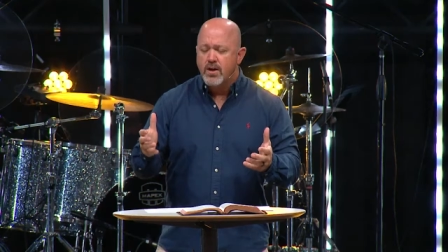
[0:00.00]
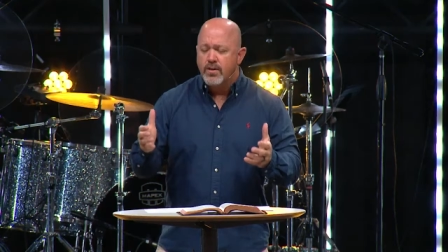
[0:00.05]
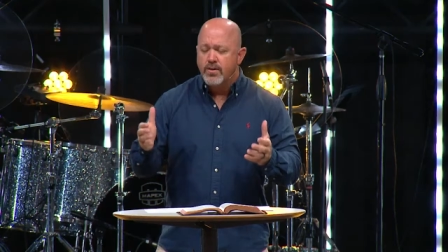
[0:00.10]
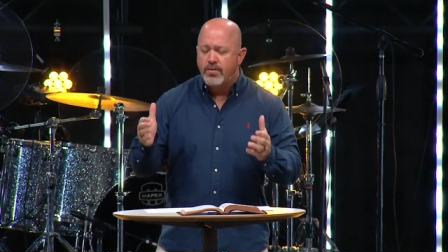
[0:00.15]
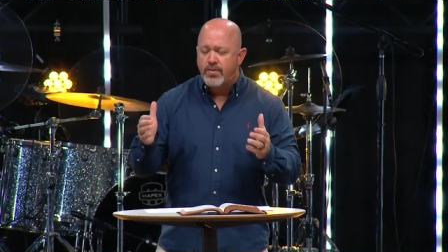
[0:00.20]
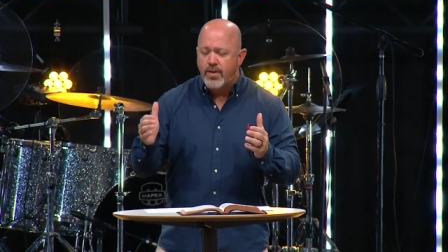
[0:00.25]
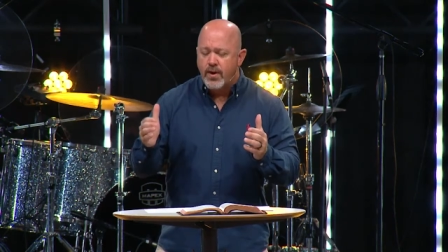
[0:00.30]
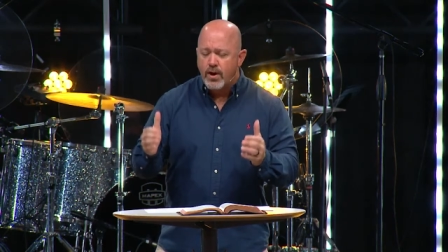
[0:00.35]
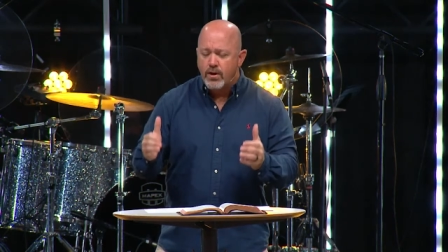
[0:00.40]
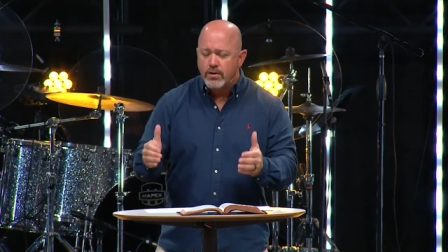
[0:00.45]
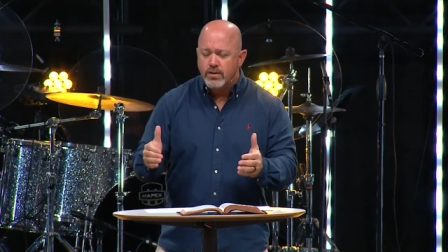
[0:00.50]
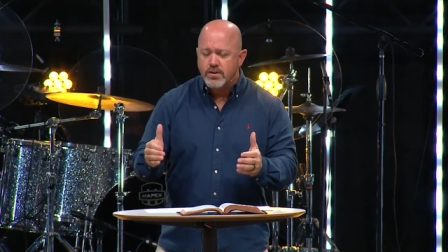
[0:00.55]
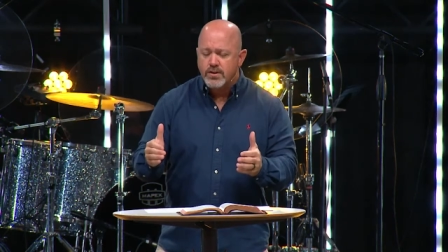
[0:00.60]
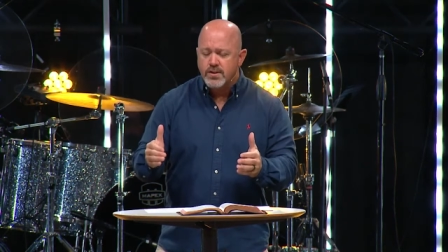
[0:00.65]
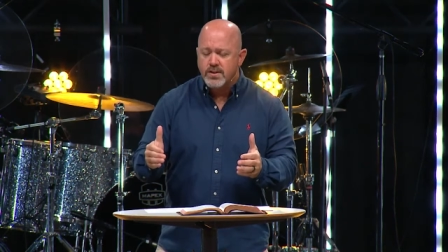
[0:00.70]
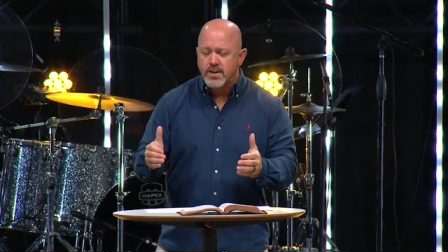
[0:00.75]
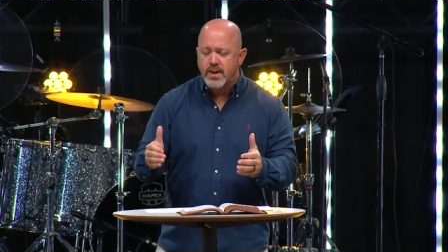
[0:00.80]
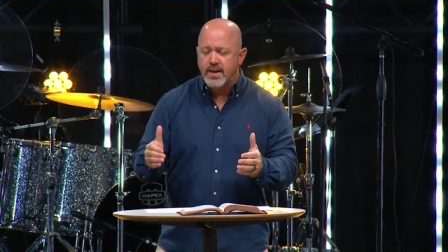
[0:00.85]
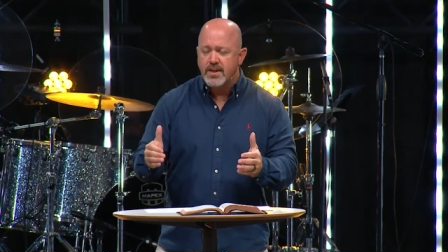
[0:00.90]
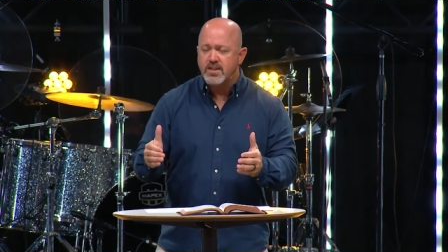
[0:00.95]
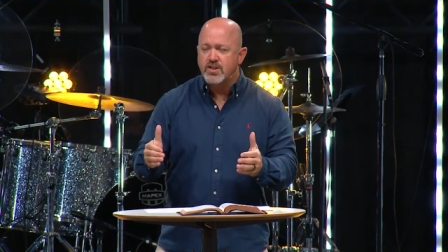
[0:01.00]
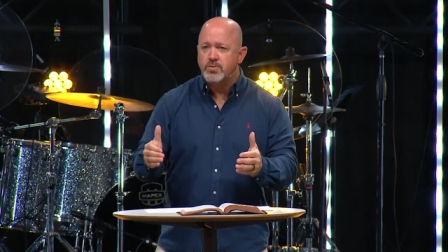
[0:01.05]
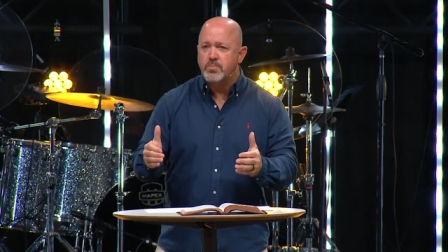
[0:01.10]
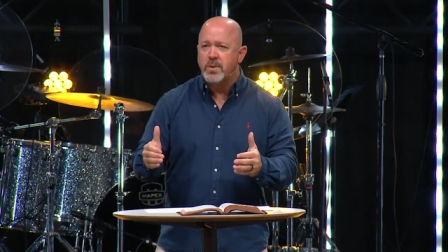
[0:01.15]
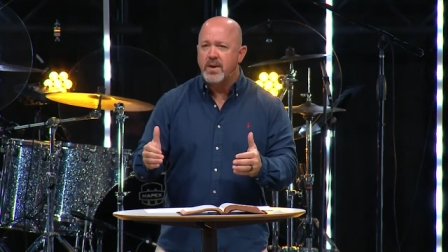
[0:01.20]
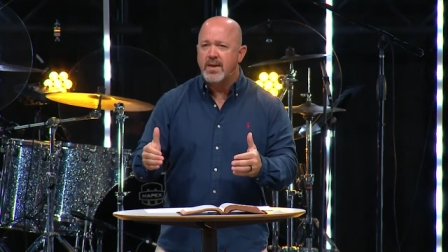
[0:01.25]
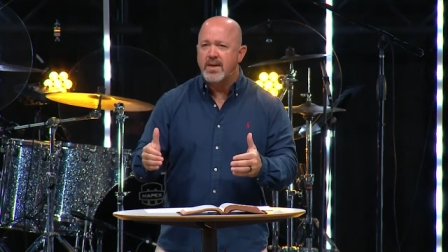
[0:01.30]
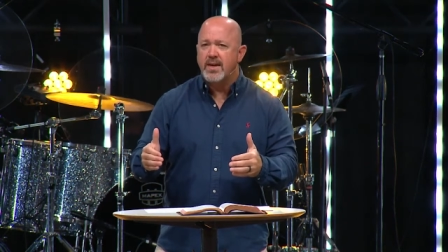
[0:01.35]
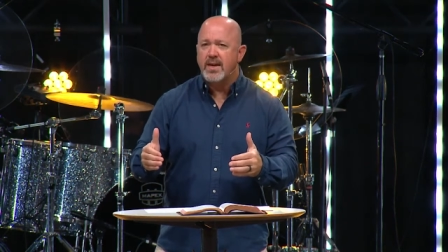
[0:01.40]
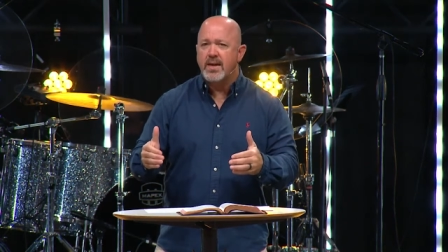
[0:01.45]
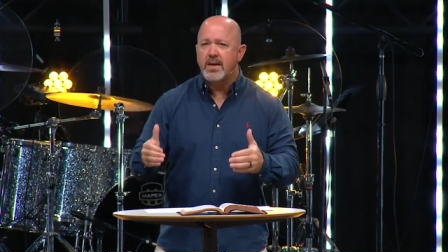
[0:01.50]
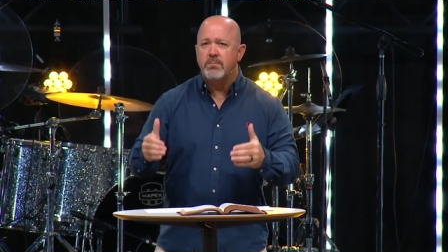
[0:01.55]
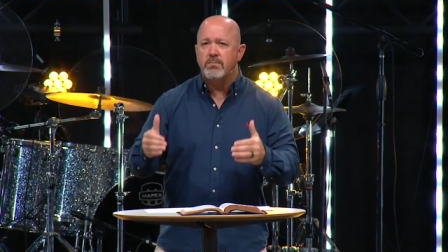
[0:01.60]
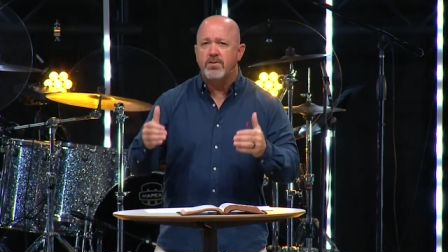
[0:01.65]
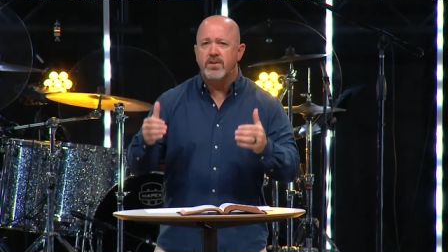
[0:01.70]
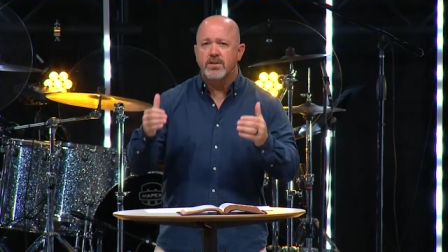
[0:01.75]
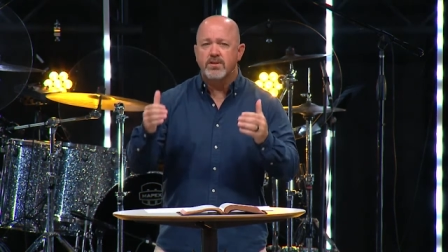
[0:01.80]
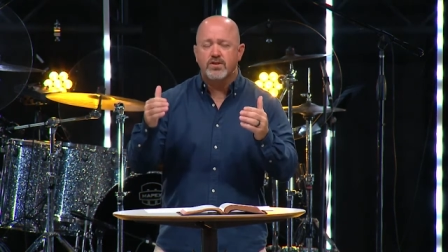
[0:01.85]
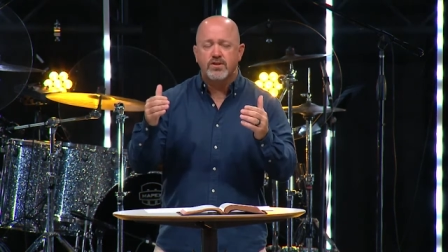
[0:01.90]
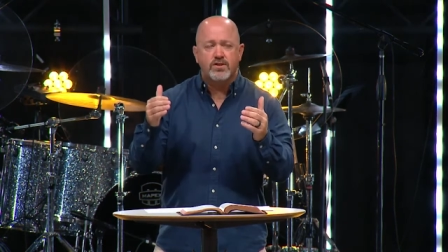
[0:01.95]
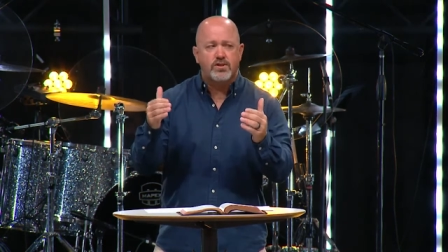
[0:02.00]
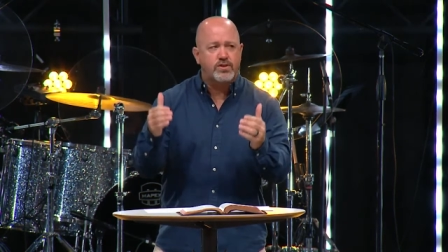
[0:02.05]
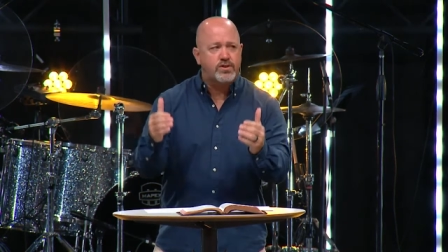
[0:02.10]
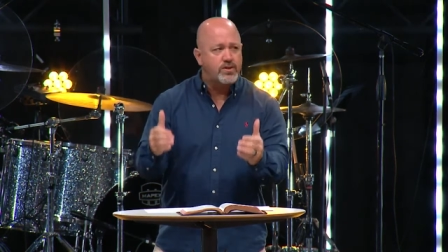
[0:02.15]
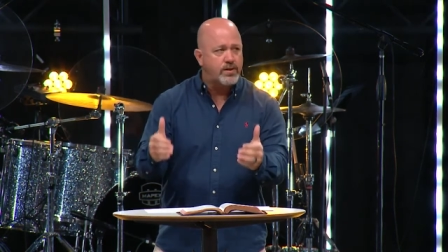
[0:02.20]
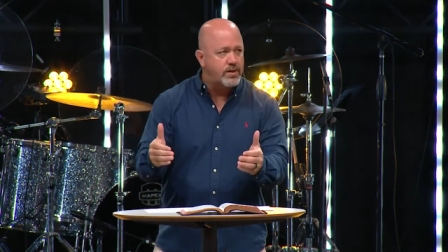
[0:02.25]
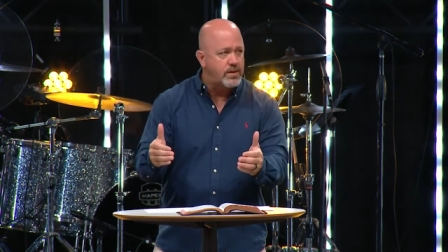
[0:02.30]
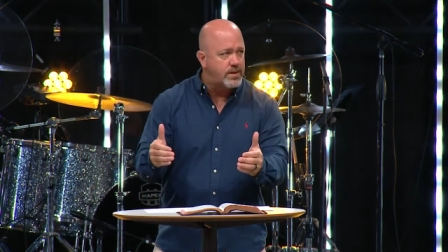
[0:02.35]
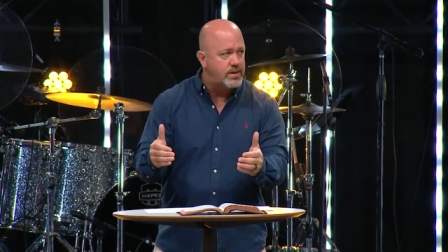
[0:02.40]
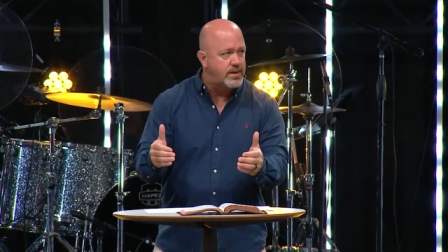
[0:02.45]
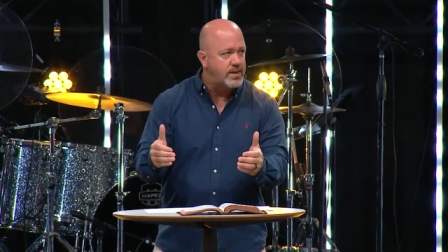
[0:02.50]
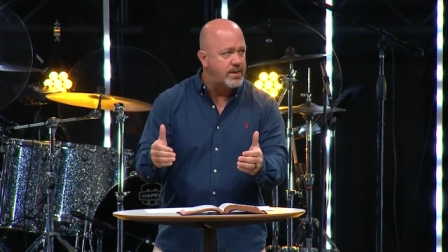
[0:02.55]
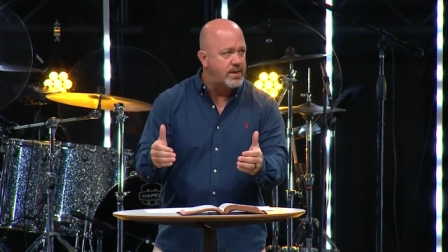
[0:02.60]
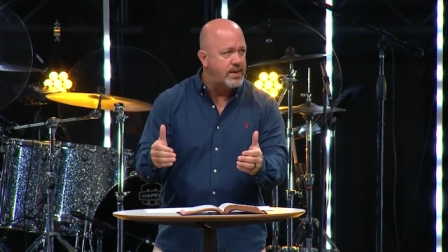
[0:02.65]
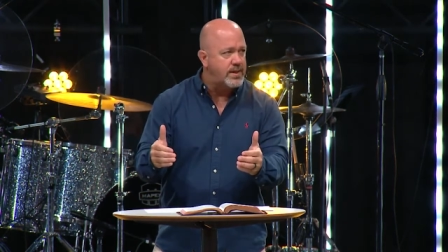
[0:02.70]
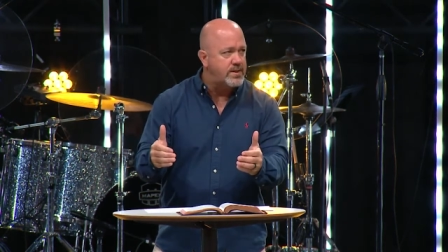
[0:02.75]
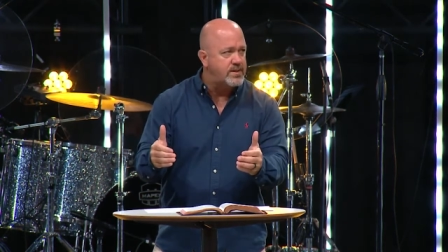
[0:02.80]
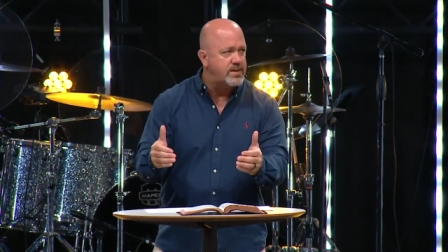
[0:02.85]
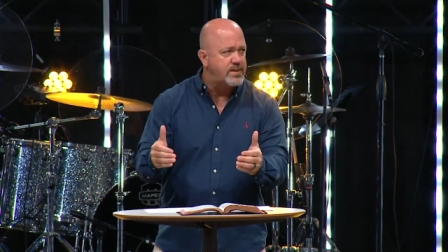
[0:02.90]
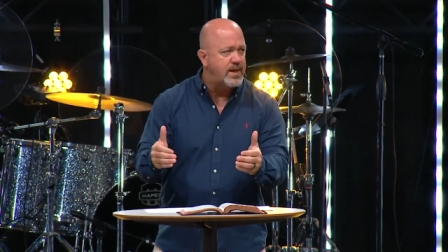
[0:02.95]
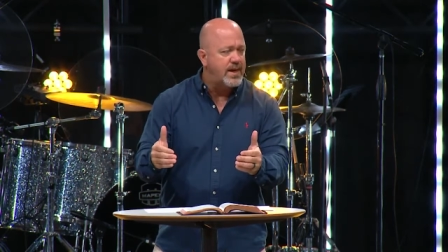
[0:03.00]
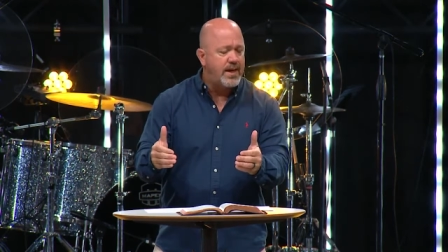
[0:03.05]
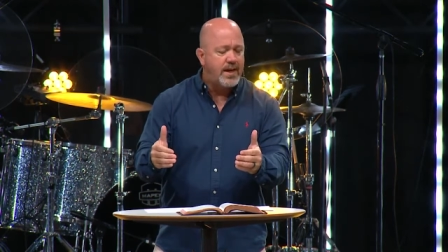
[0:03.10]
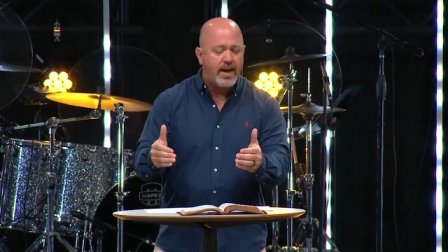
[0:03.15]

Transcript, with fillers: Those things became the certainties